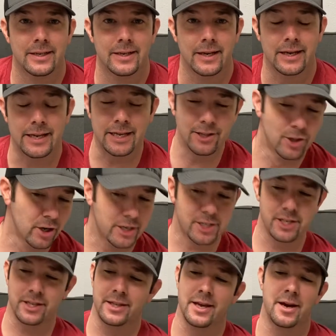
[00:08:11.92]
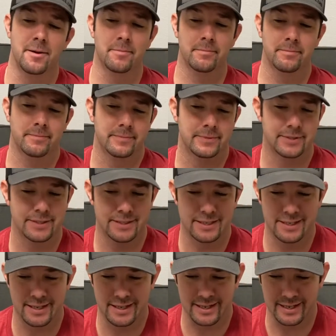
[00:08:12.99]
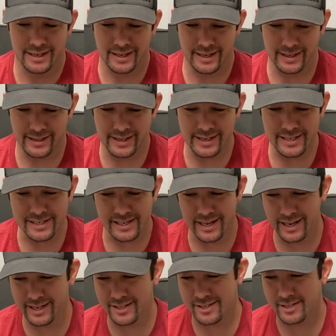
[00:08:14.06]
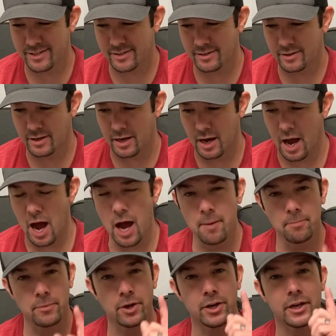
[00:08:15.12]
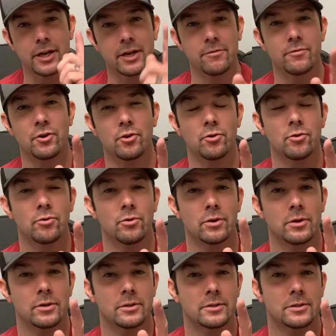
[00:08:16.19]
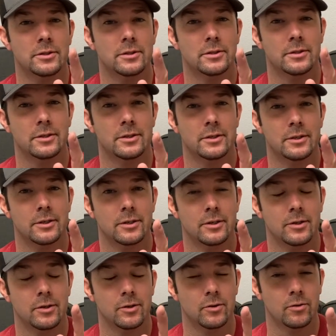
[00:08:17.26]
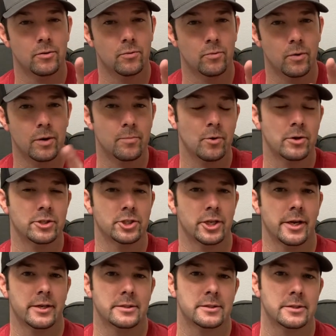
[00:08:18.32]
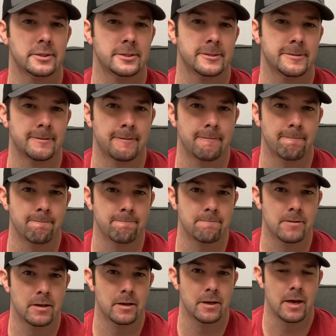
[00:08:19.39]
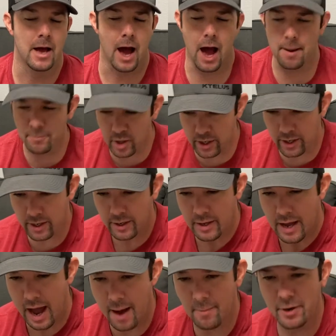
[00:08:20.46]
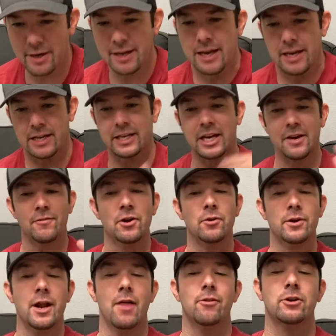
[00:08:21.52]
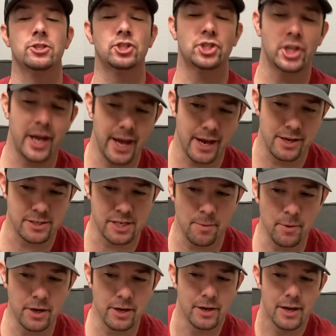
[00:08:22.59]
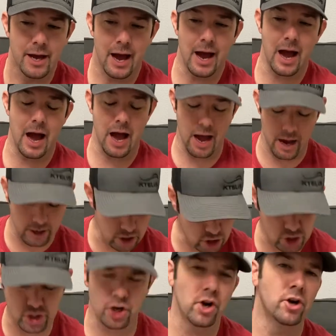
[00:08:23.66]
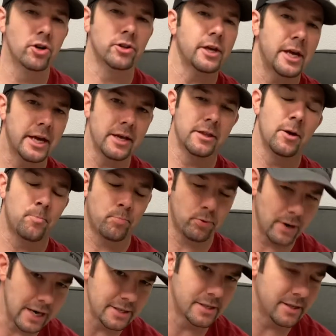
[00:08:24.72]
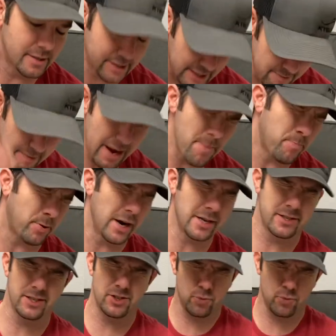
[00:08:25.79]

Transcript: And he looks at them. And then he says, I'm going to give you one more chance. I'm going to I'm going to give you another chance. I'm going to uh, surely in the presence in my presence